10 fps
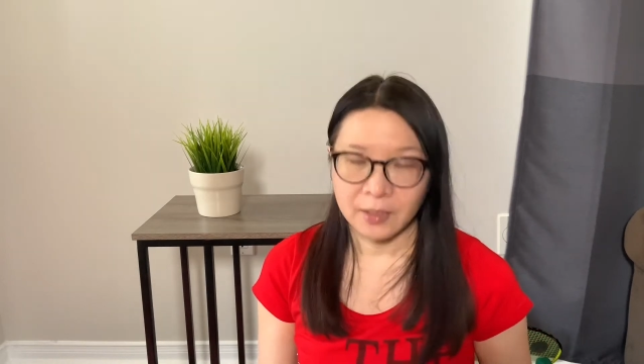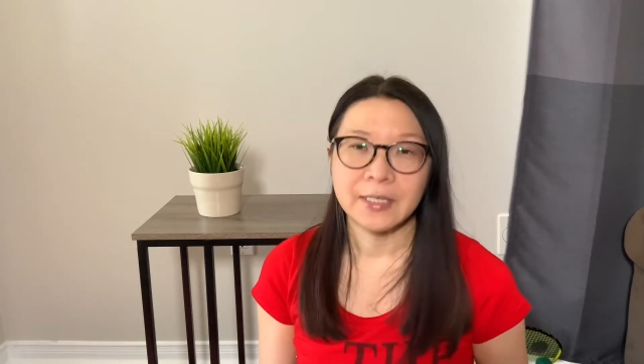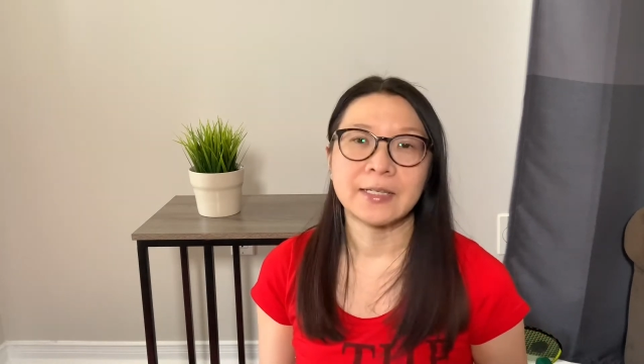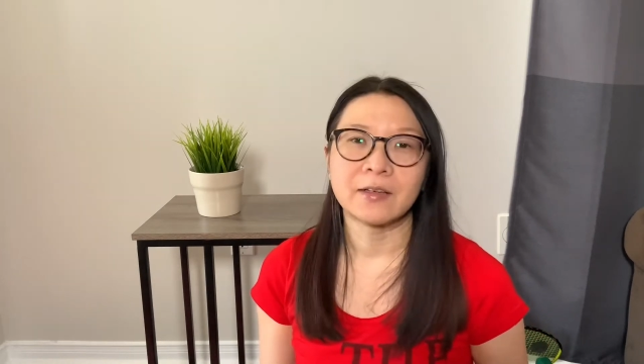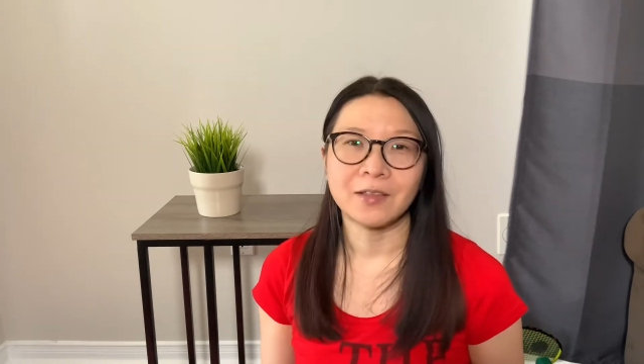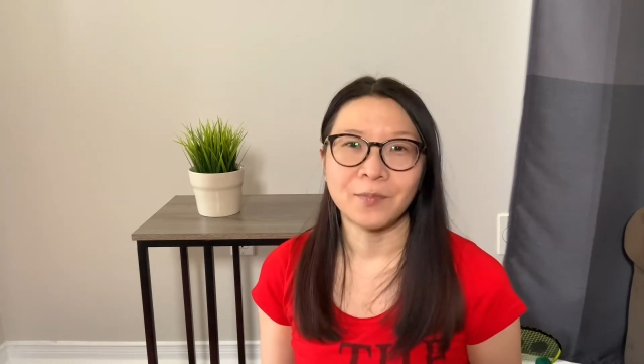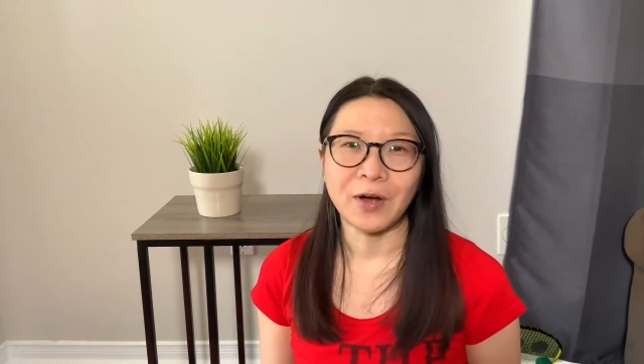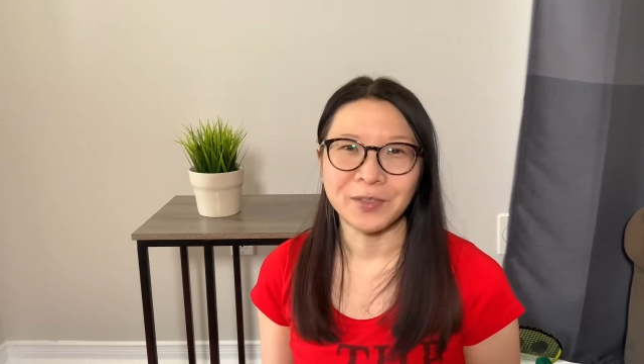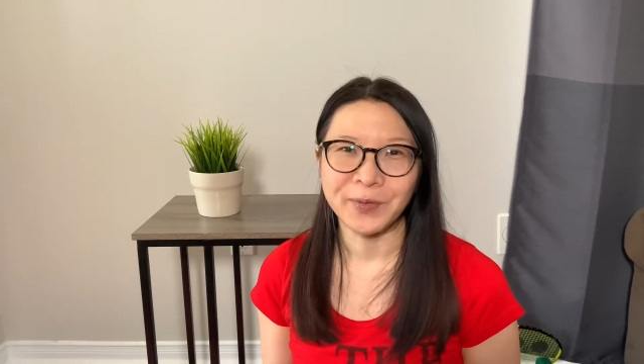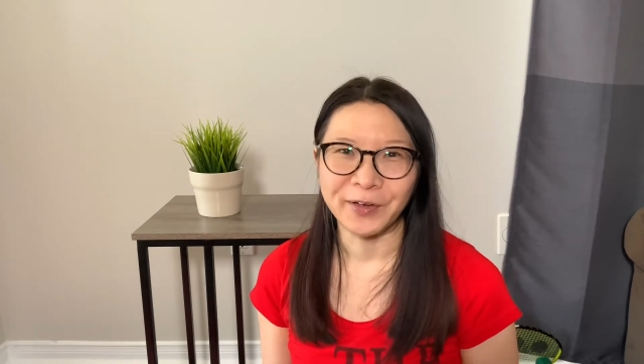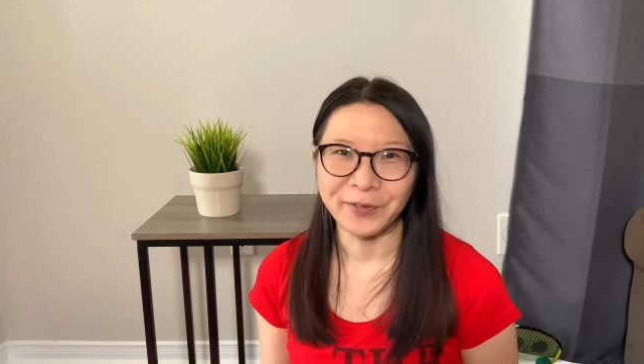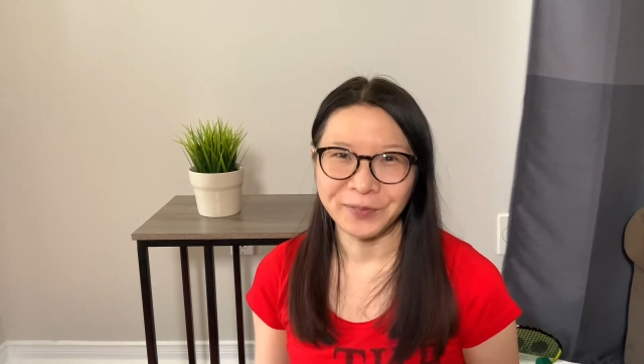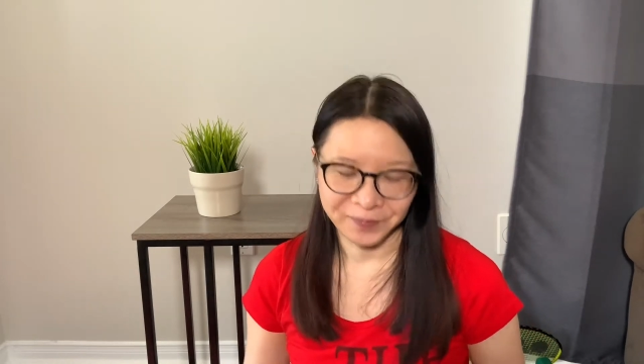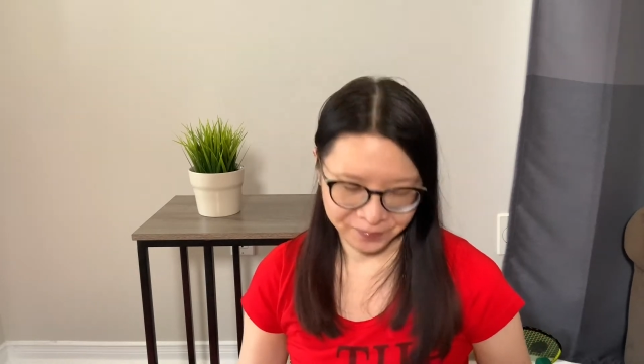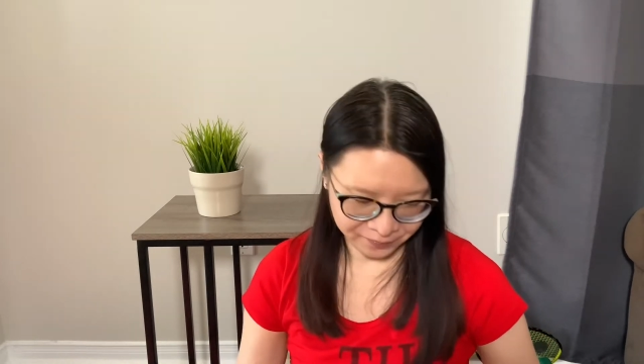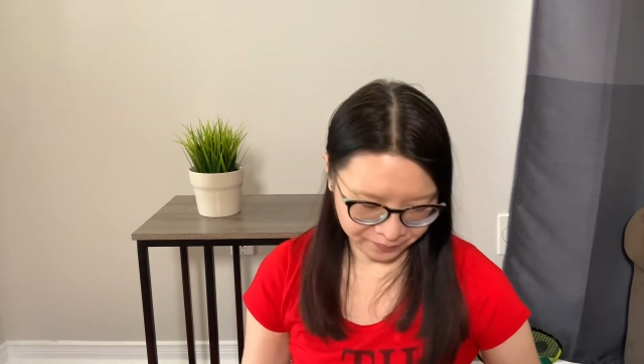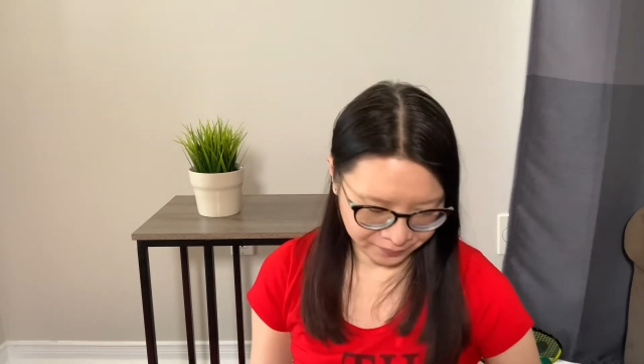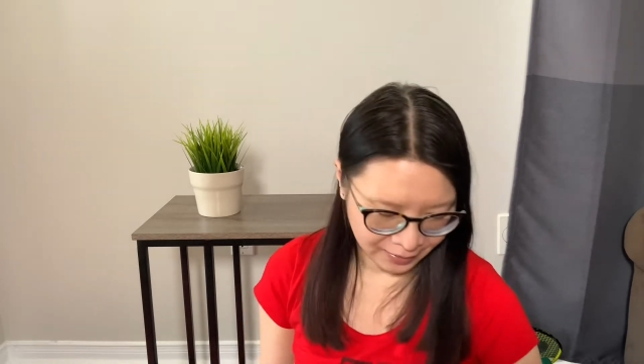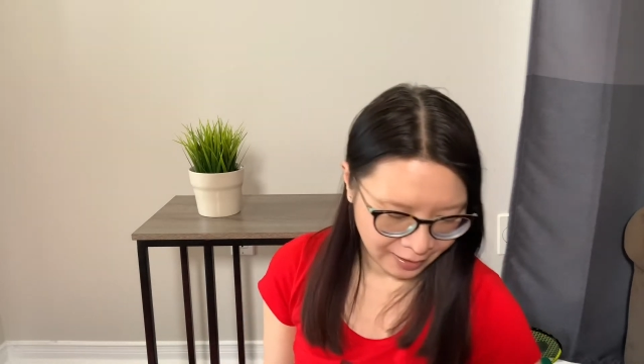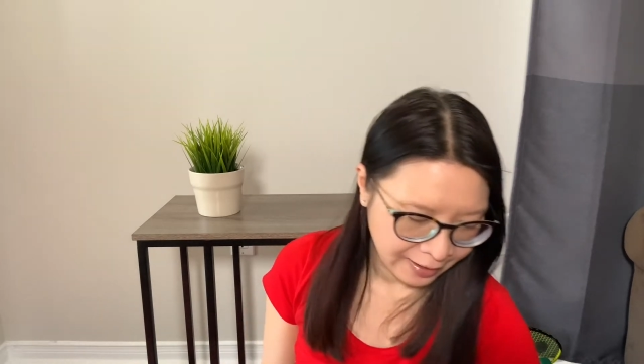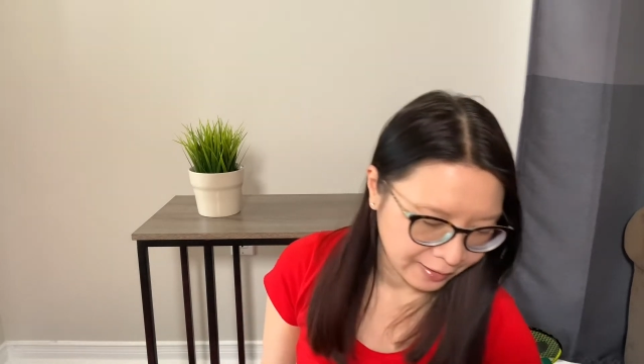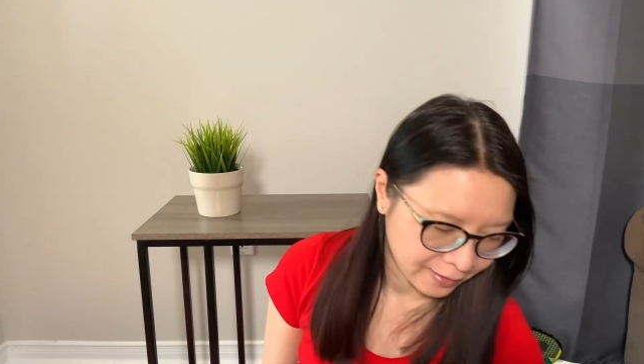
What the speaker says: details in the box below. Okay.